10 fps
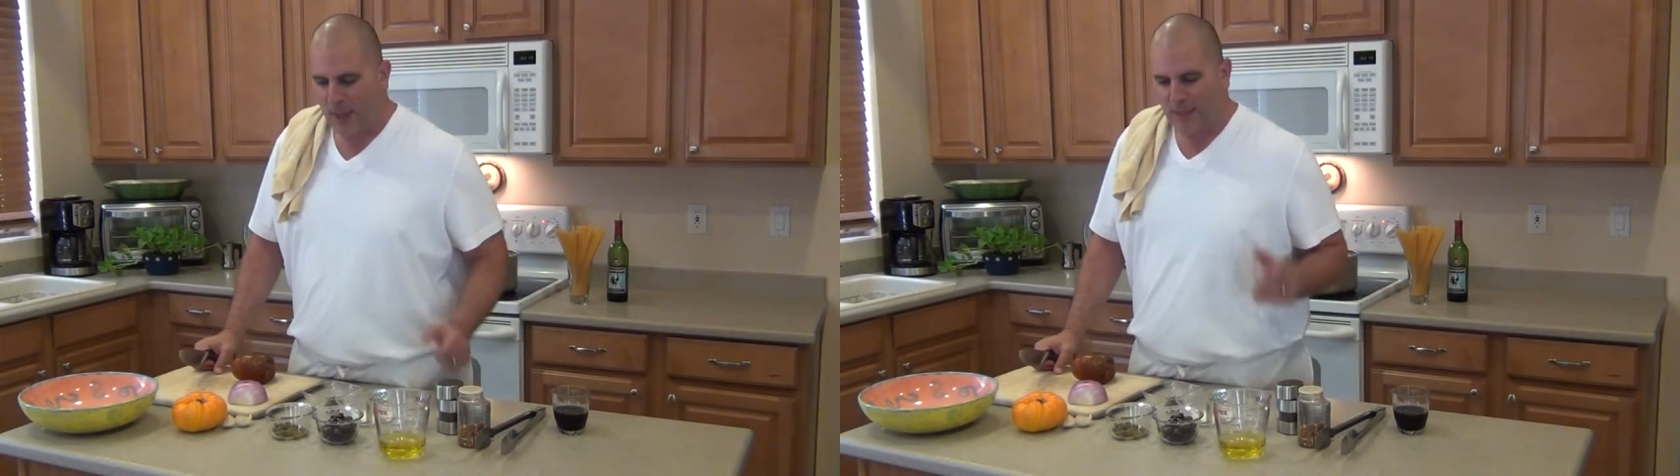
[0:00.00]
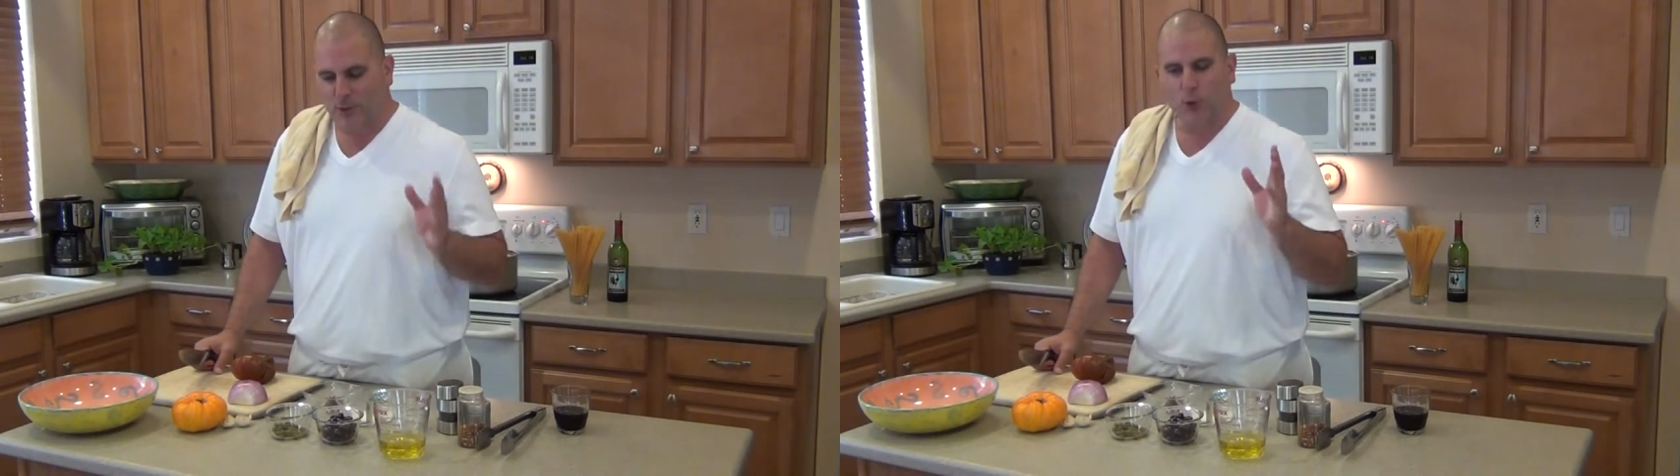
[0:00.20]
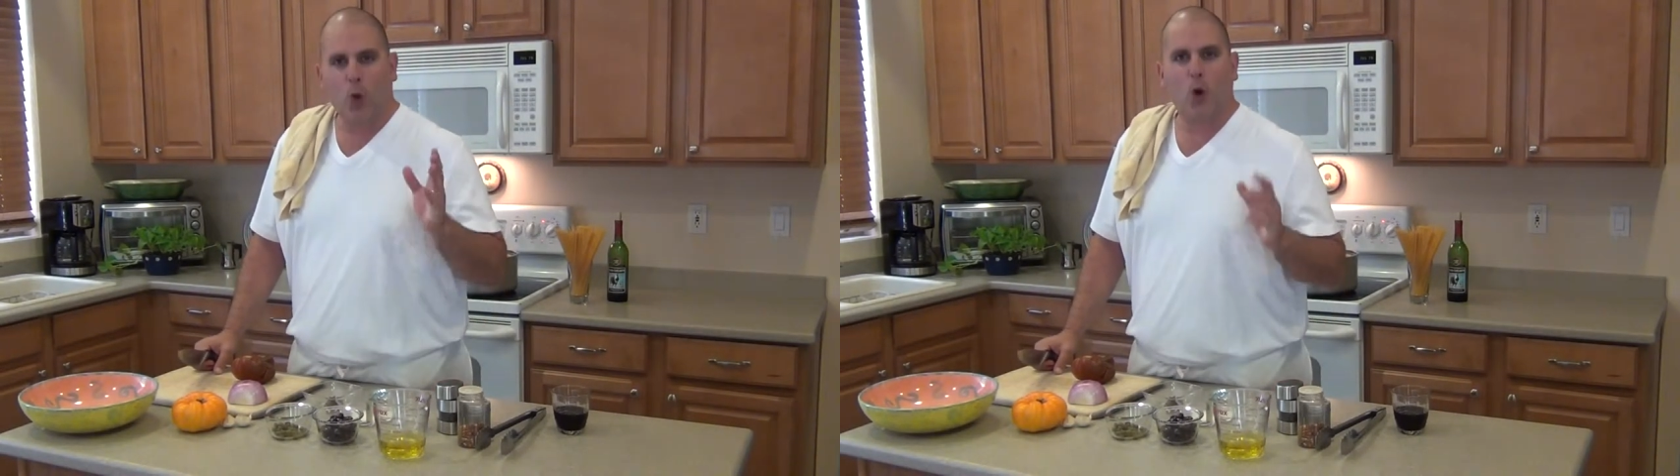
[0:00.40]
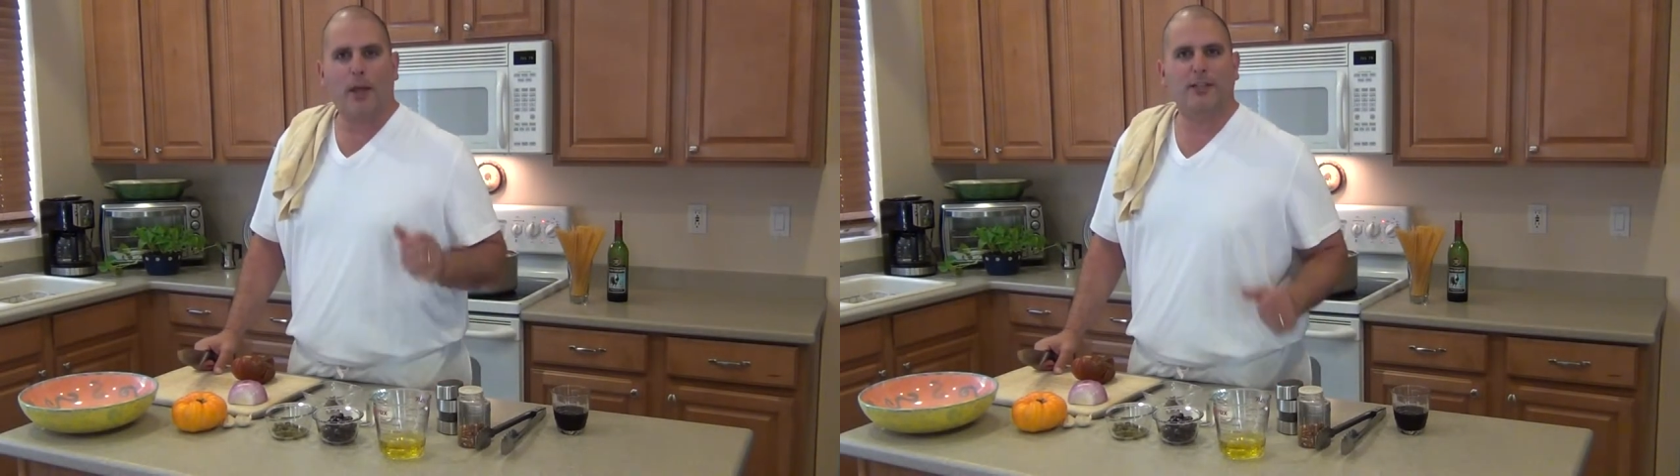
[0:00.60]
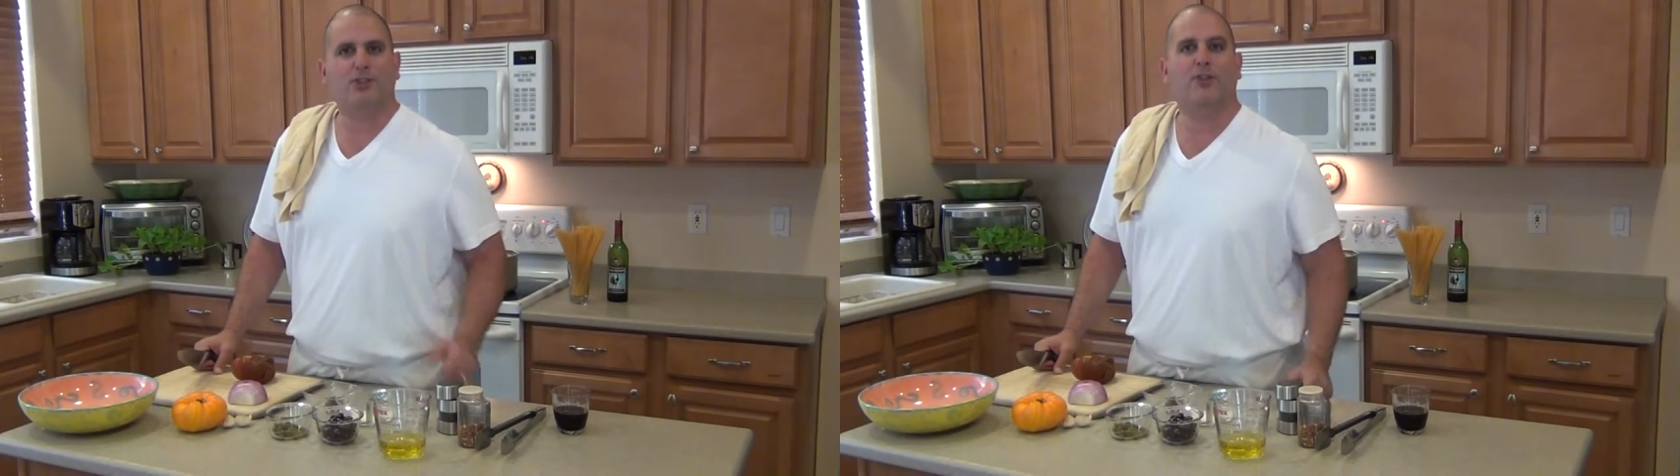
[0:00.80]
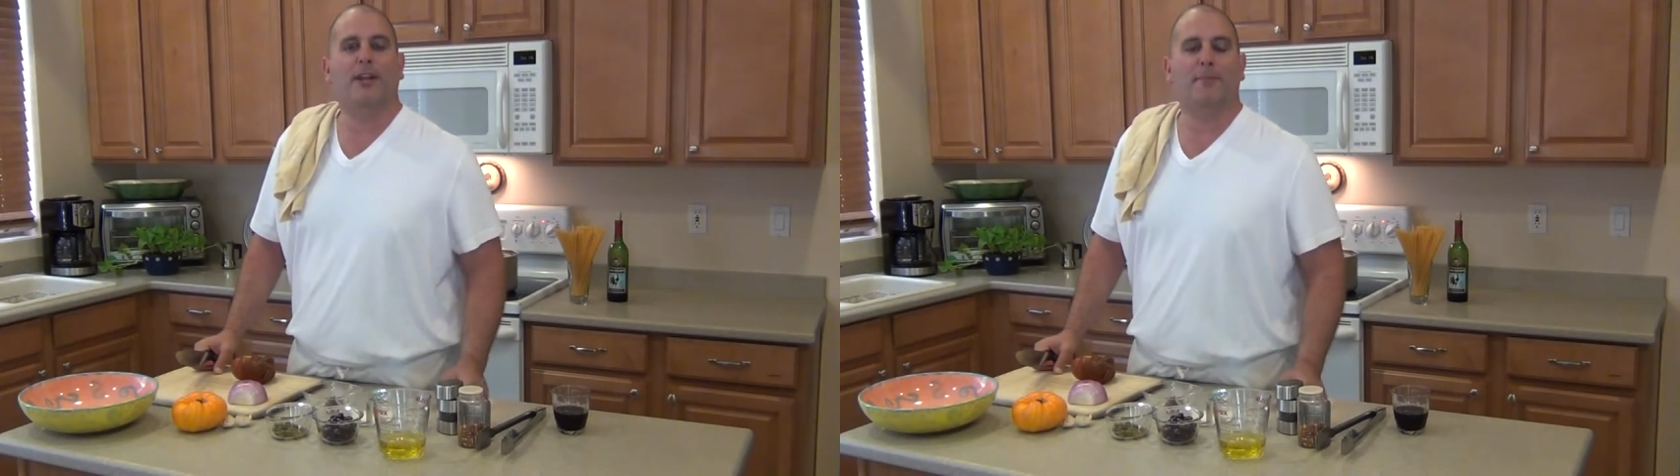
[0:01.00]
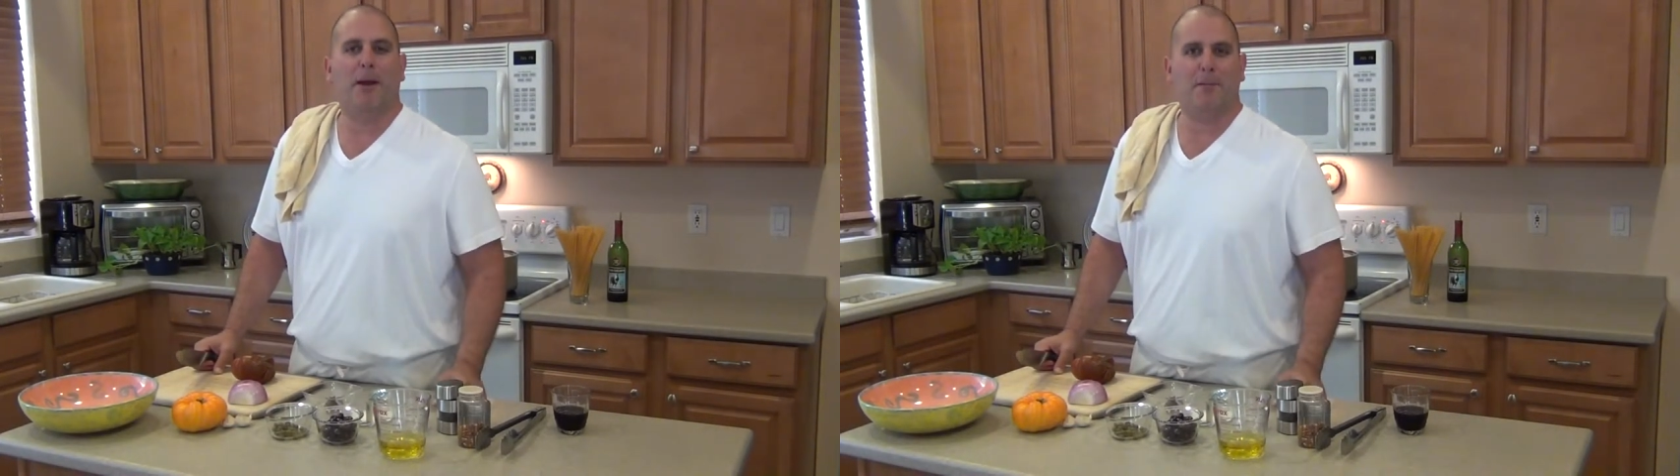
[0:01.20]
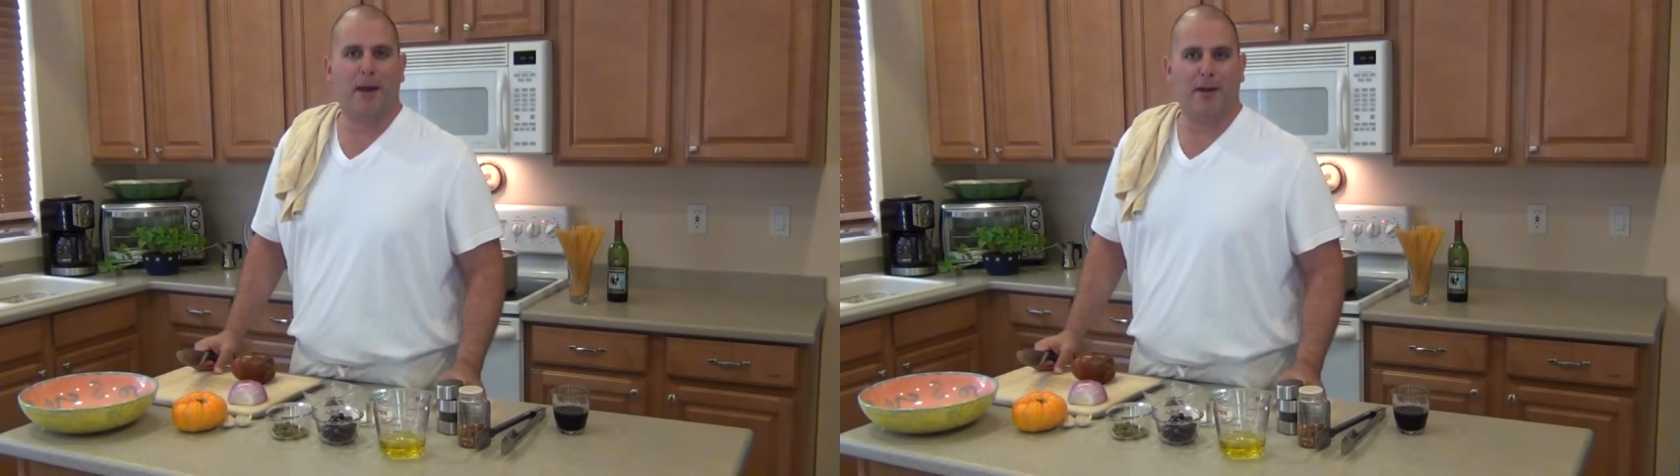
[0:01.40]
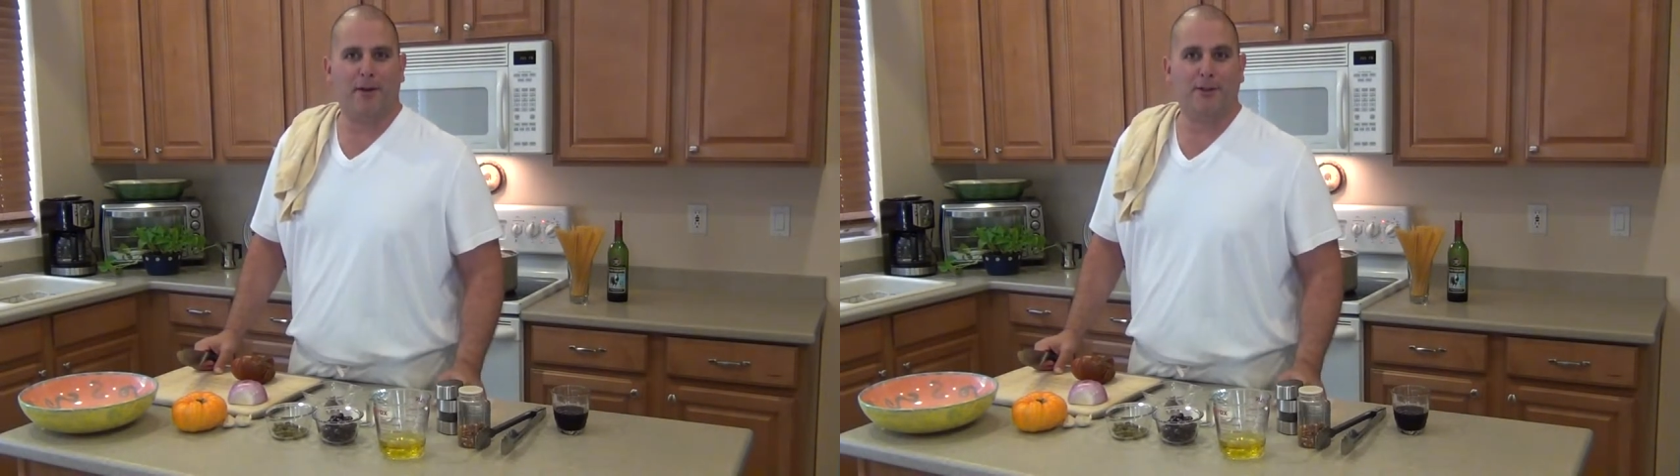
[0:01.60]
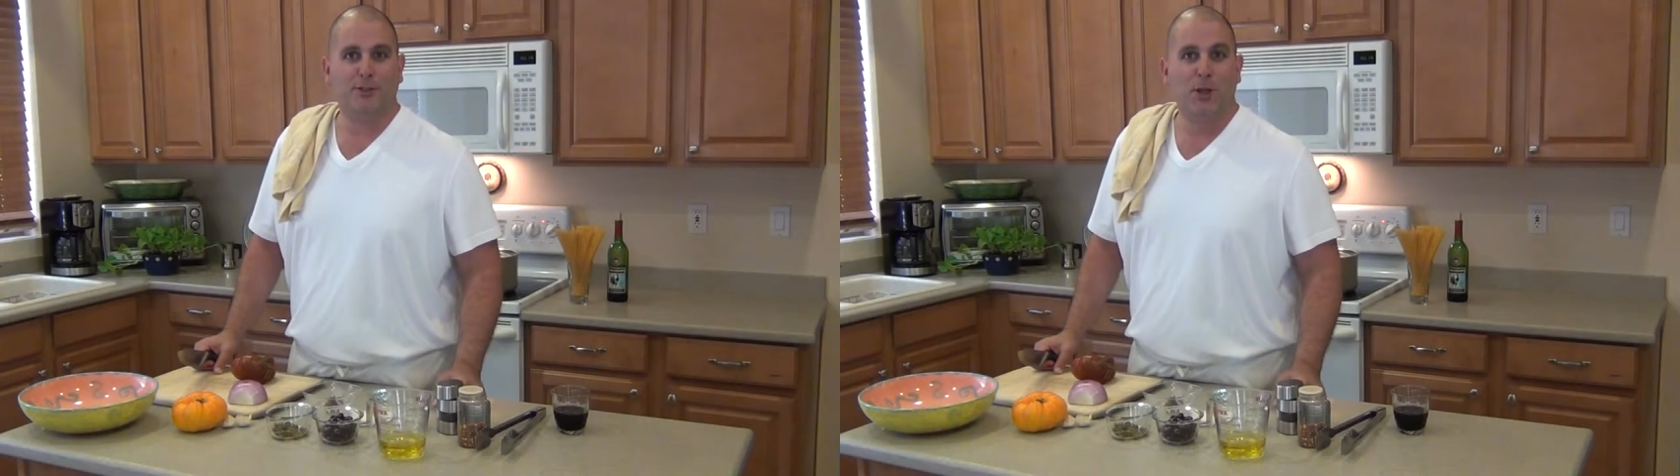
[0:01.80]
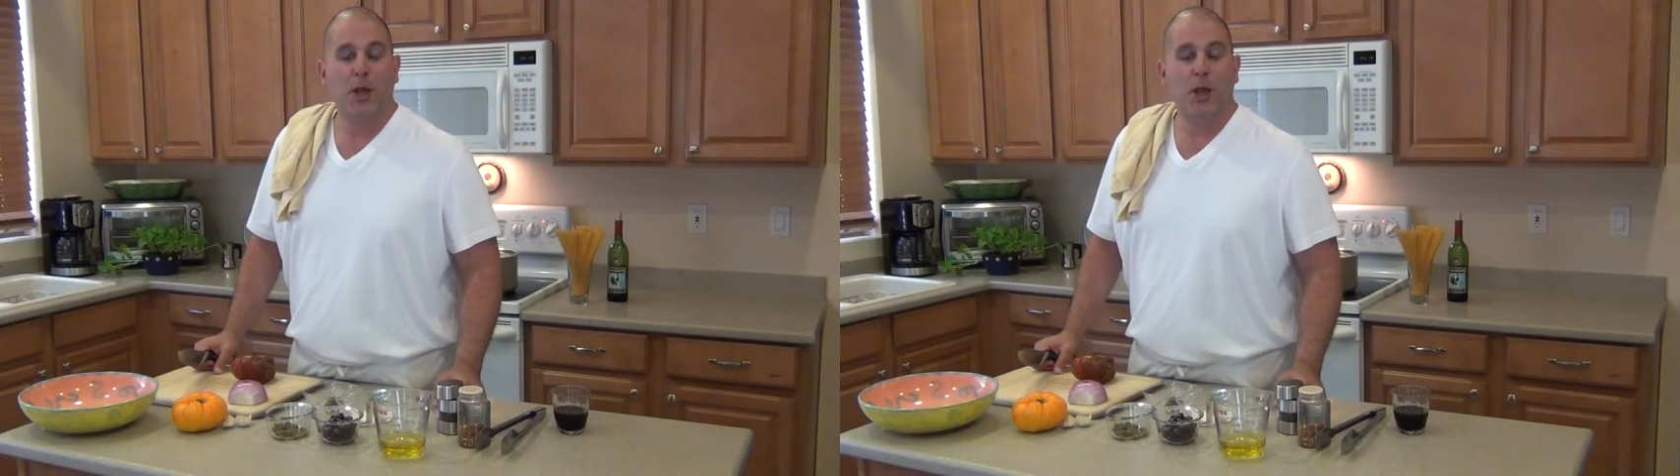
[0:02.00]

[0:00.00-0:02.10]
Has a long history in my marriage.